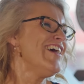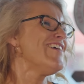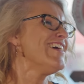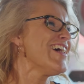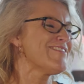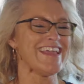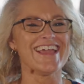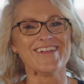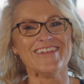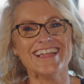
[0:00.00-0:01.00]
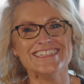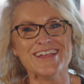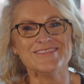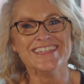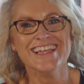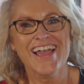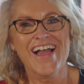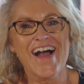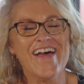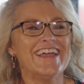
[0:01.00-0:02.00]
Oh, I like where you're going with that, Jason.
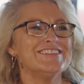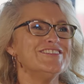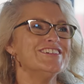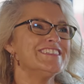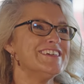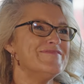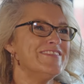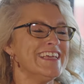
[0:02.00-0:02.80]
Oh, that's awesome.